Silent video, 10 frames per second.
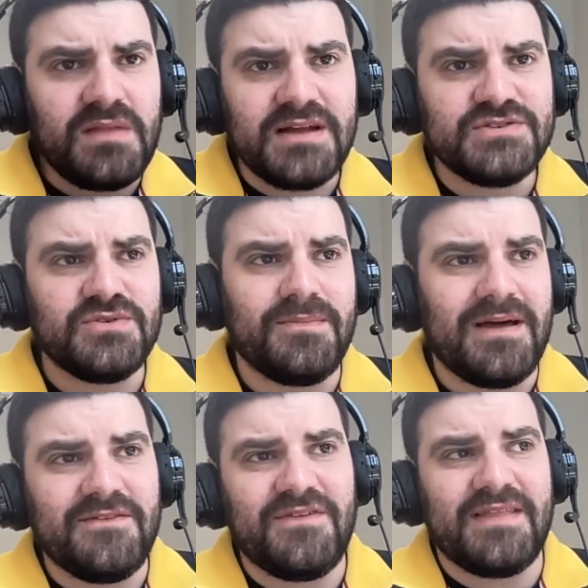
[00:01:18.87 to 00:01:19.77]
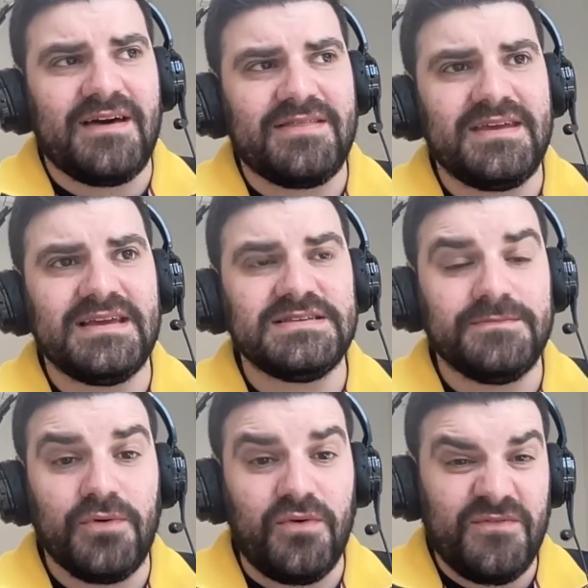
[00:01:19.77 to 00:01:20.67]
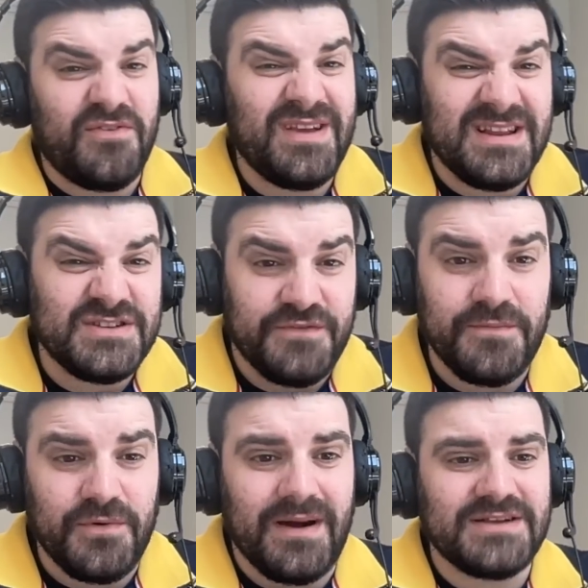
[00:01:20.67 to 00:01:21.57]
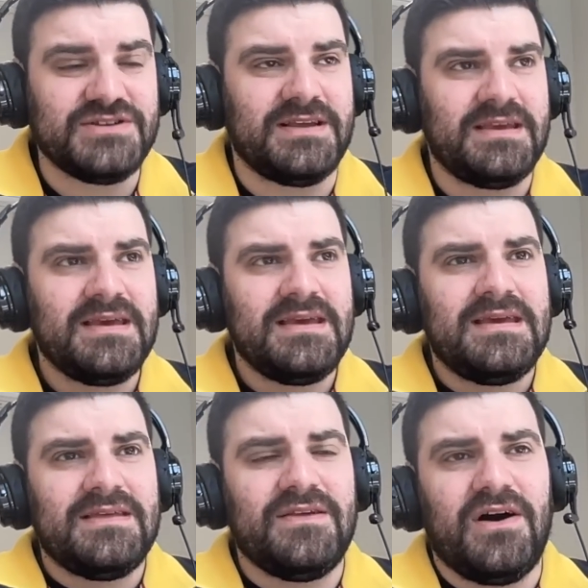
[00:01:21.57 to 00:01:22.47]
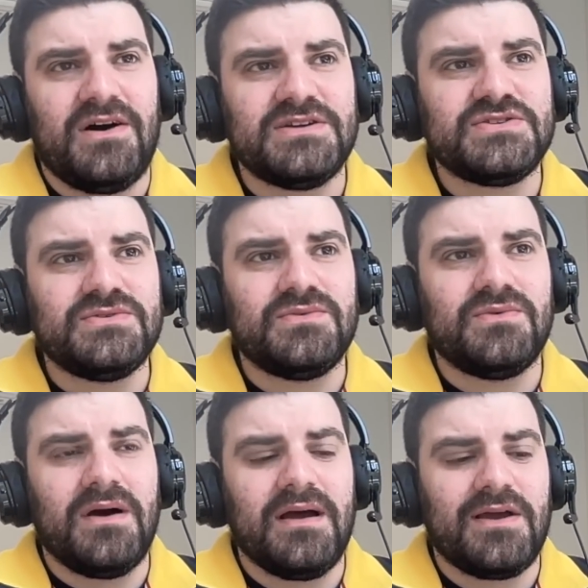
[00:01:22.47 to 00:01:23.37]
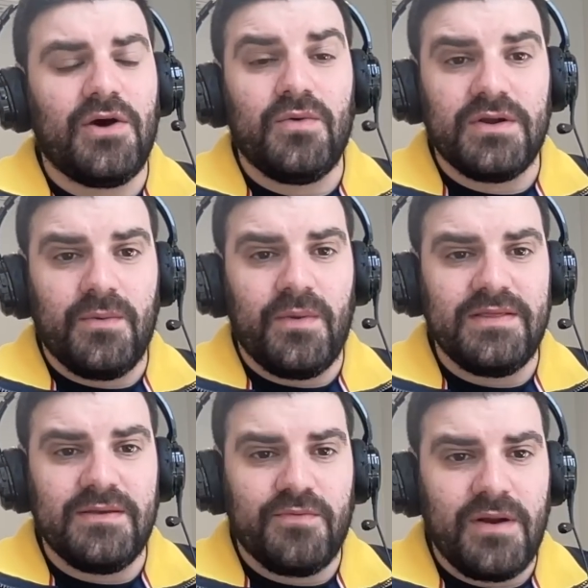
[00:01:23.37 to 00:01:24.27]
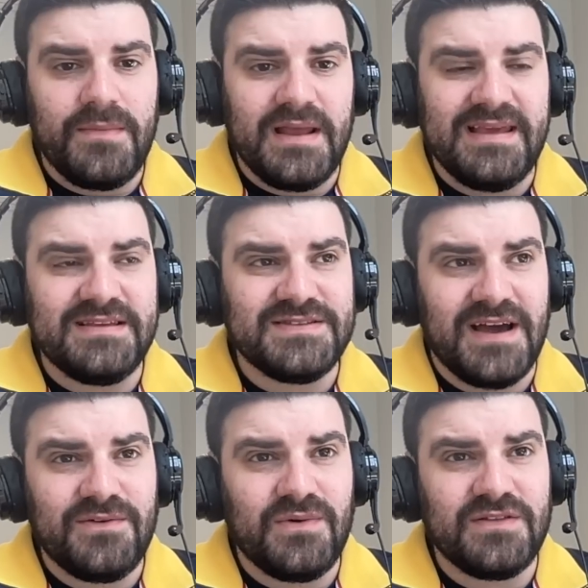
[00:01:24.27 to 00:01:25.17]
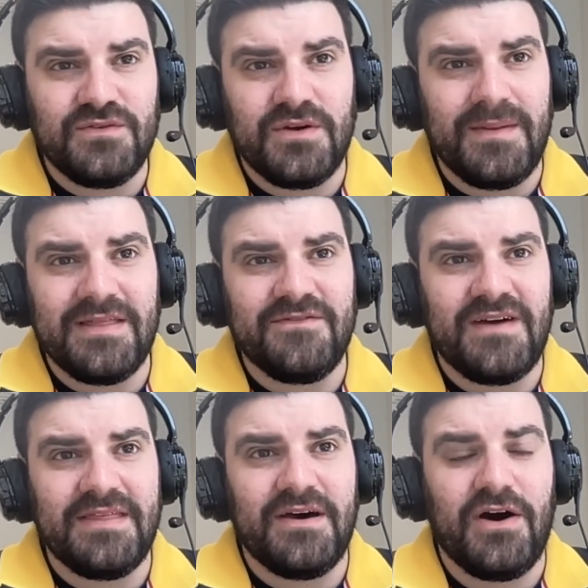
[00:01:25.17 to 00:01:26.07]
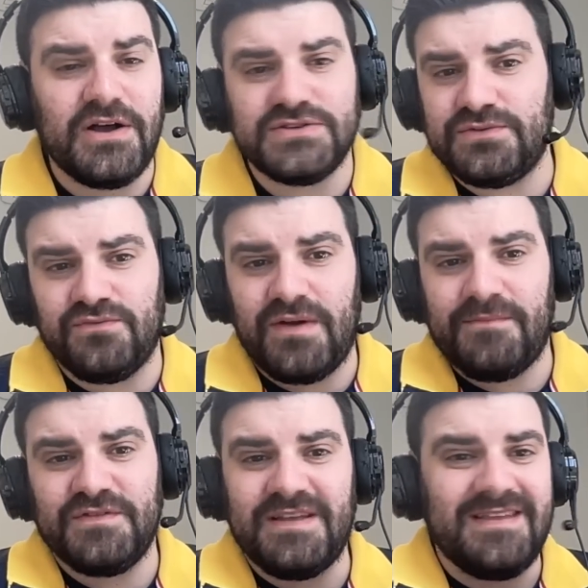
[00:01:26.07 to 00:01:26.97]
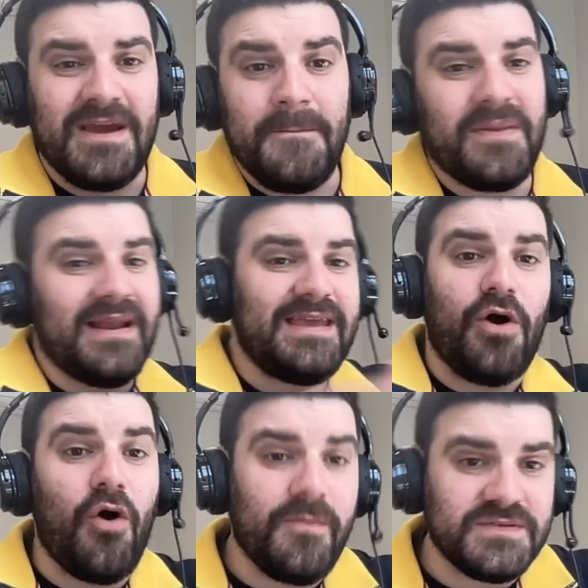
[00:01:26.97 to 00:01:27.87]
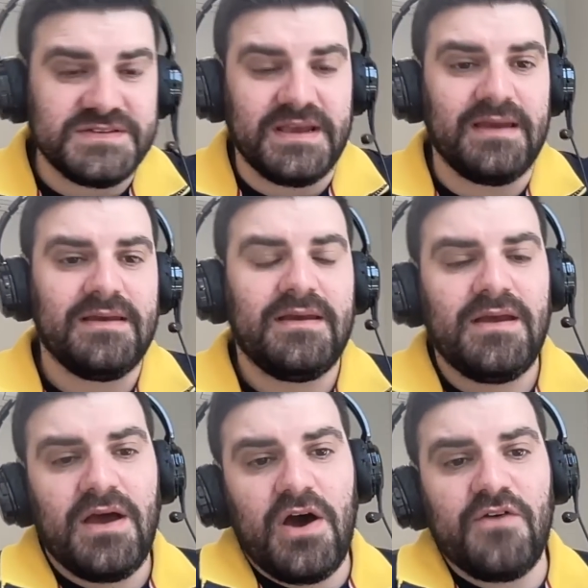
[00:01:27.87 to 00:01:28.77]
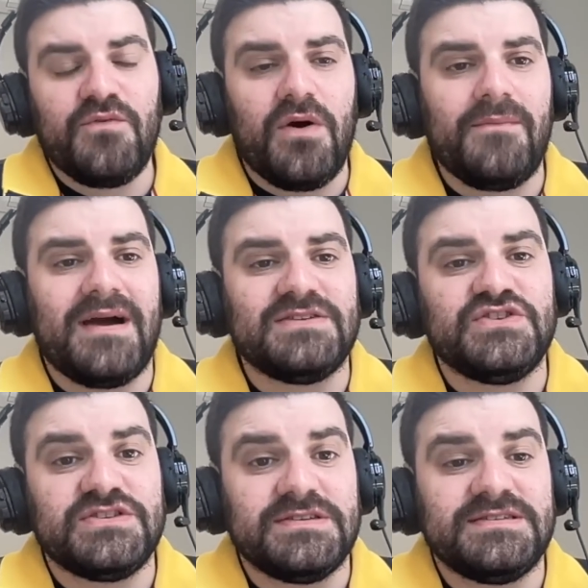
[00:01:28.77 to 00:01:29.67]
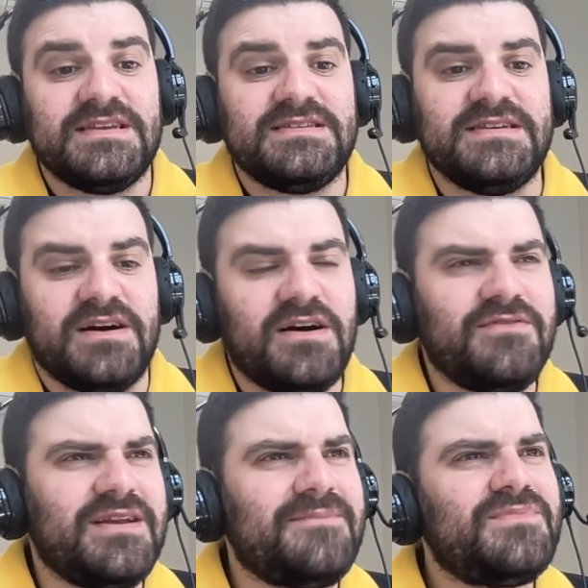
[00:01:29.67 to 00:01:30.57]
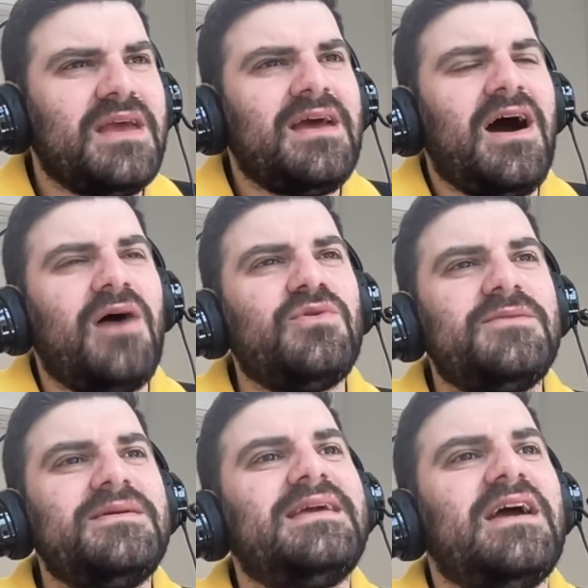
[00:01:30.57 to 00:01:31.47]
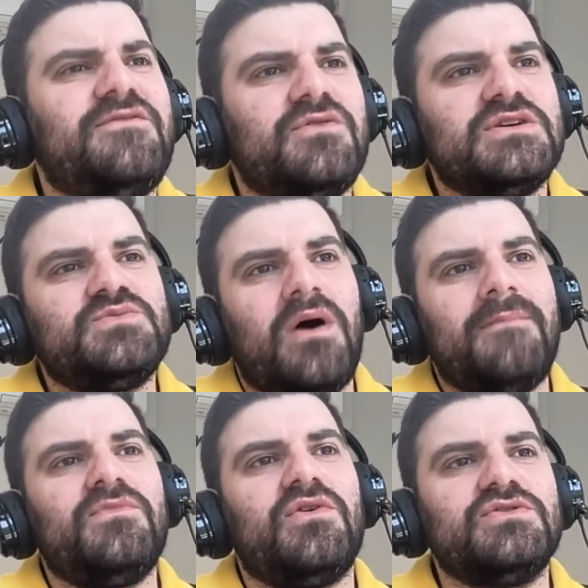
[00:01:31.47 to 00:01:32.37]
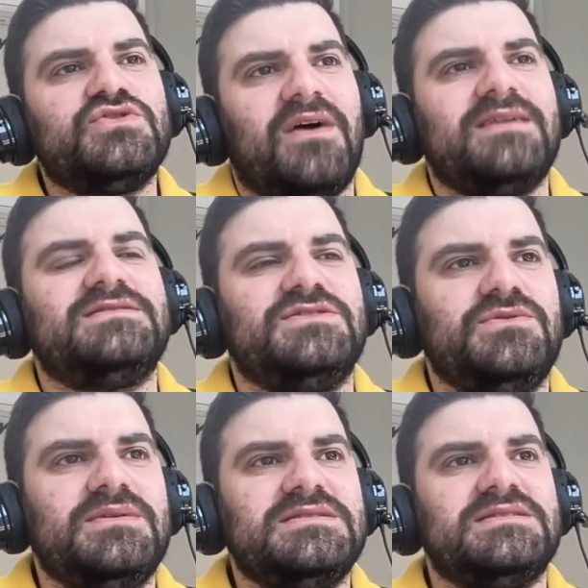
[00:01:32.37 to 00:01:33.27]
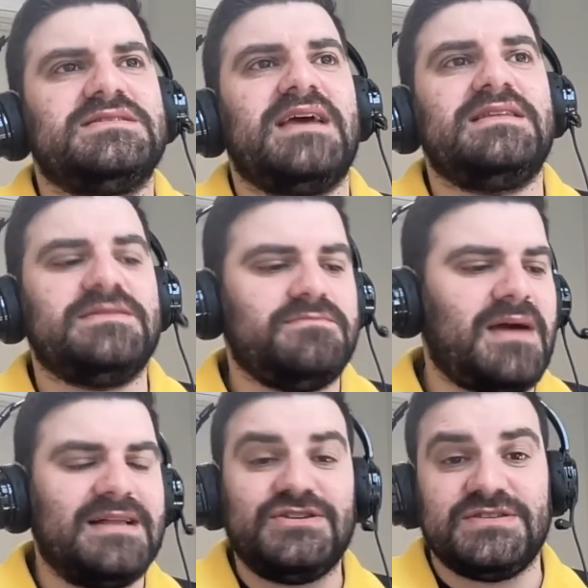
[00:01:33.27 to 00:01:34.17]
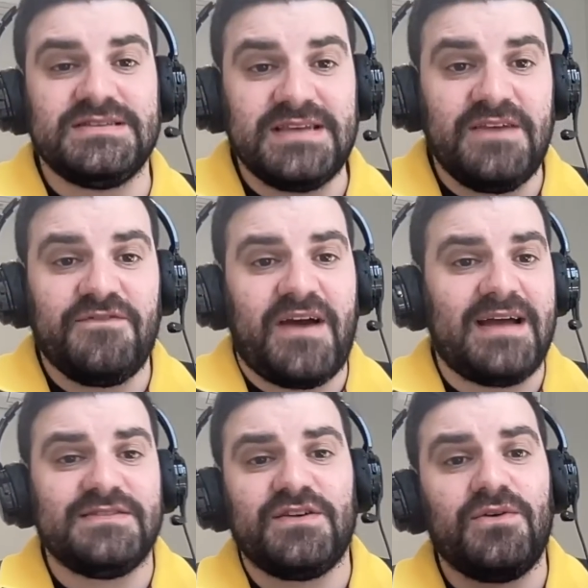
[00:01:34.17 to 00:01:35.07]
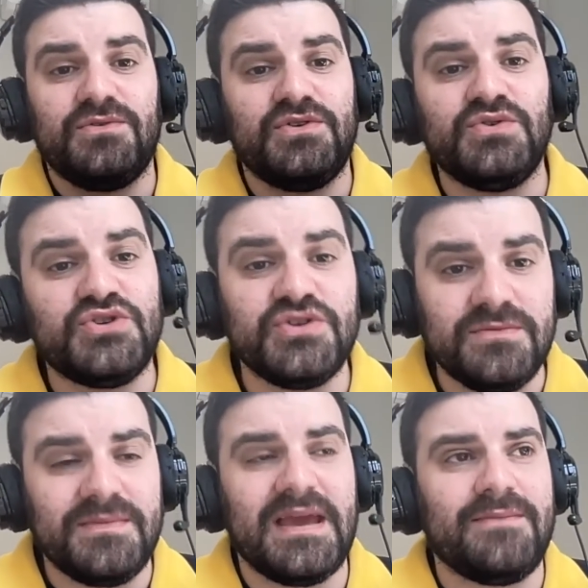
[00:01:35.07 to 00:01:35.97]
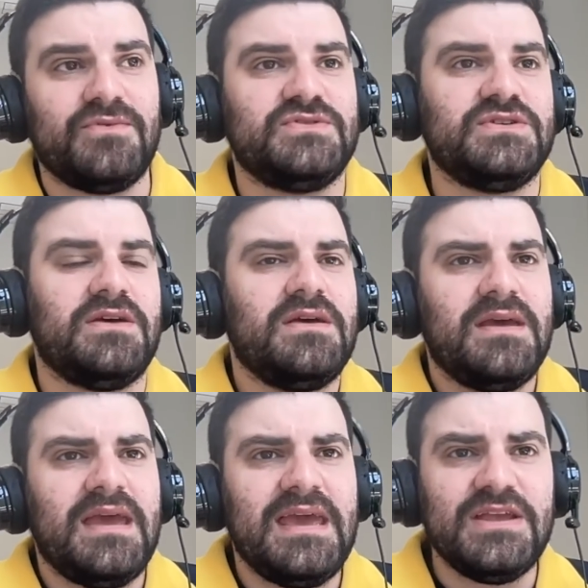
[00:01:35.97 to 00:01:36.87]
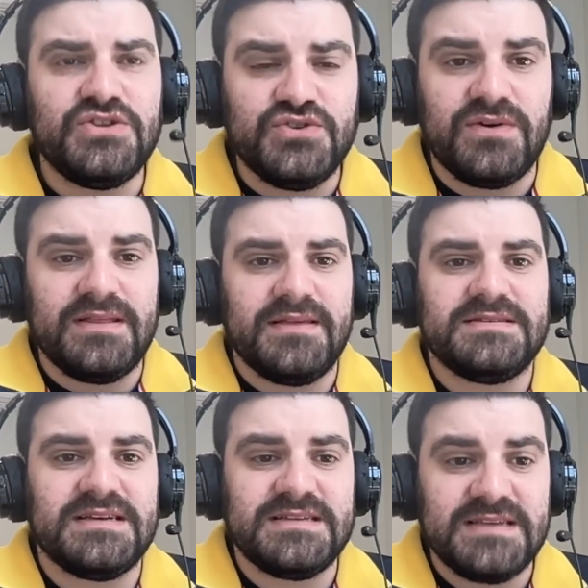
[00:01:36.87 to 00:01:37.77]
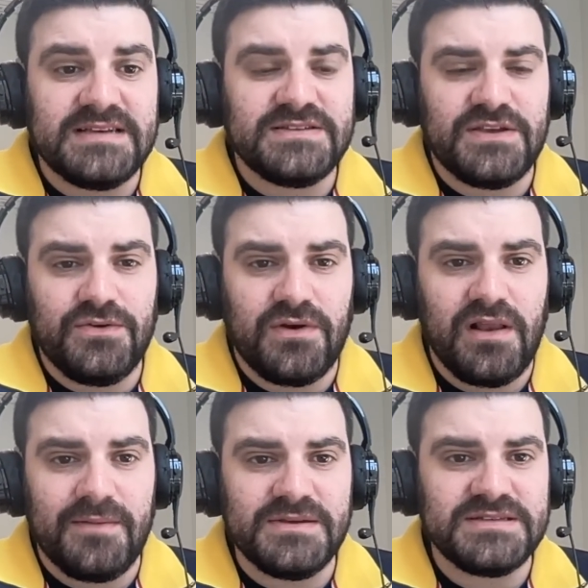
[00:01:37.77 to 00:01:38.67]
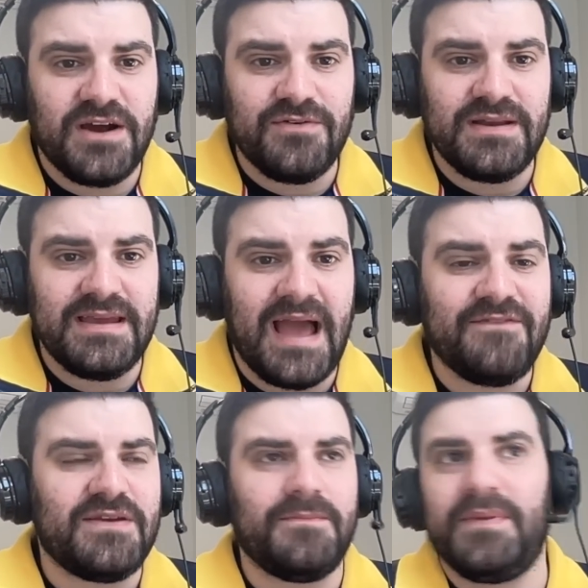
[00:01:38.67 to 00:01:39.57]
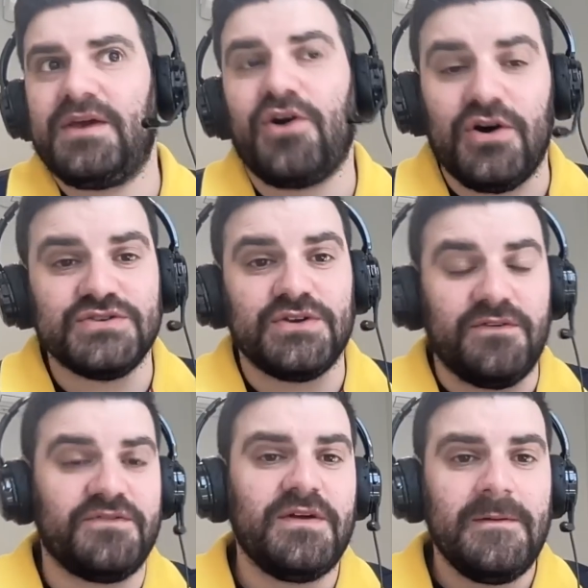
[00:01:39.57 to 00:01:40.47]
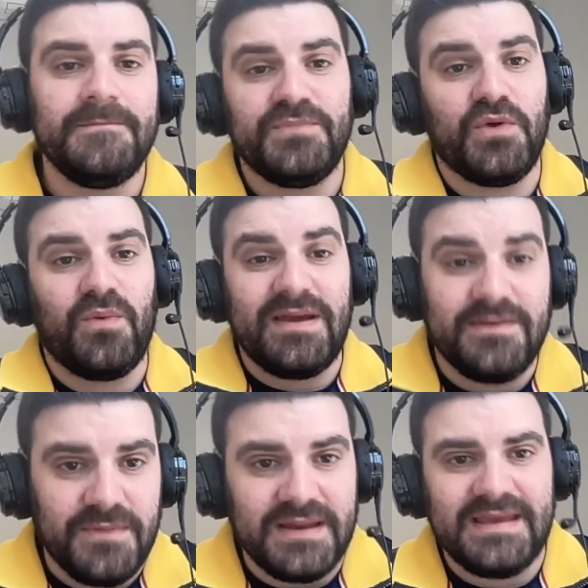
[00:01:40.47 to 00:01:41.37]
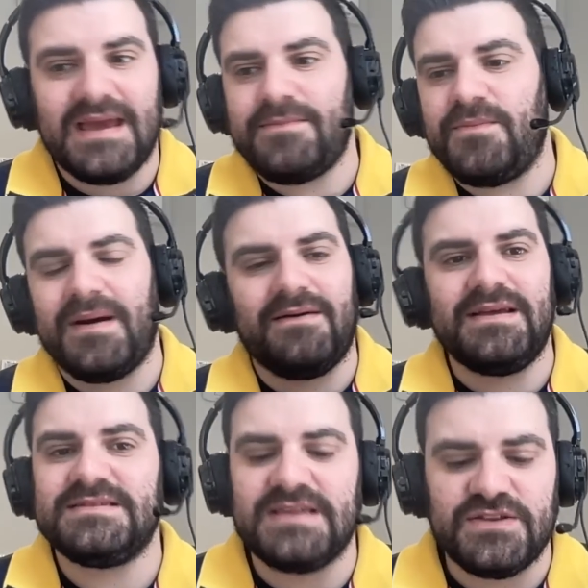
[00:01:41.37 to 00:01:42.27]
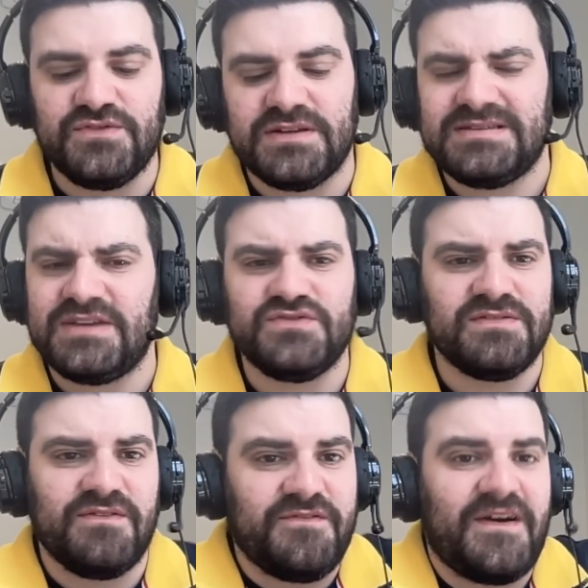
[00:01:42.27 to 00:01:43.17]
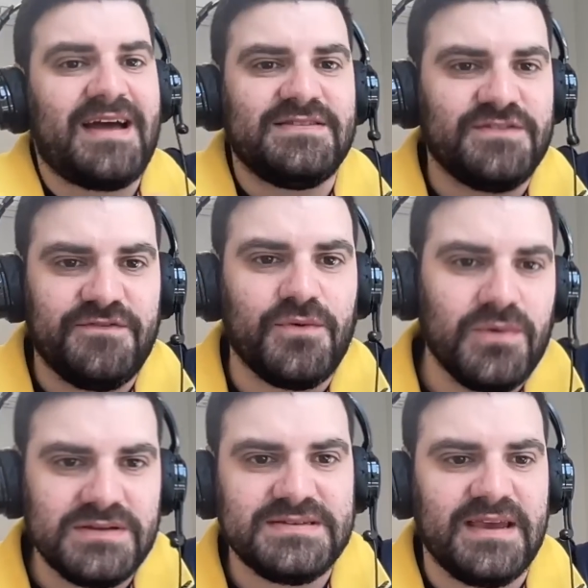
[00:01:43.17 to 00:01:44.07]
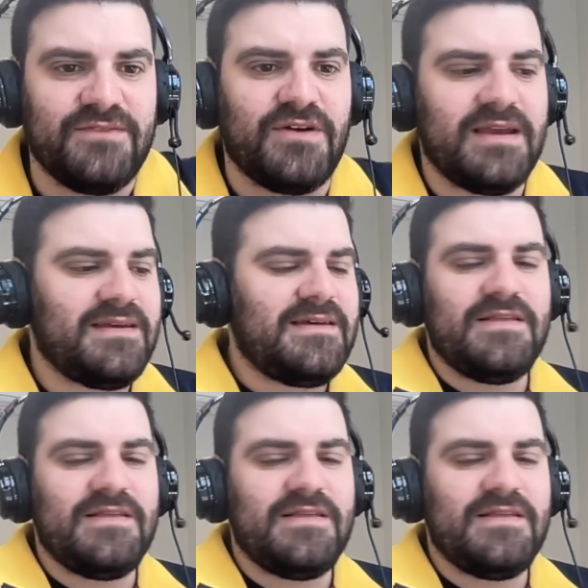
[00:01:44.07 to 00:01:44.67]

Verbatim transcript: I talk about the fact that I think it's important for English football actually that Arsenal uh, go on and win the Premier League title. I talk about the fact that Arsenal represent the complete opposite of what Manchester City are. And I'm, I want to be careful because what I'm not trying to do is to say to Manchester City fans, oh, you shouldn't be able to enjoy the success that your club is currently having because of the way the money came about, etc., etc. The fans are faultless here, right?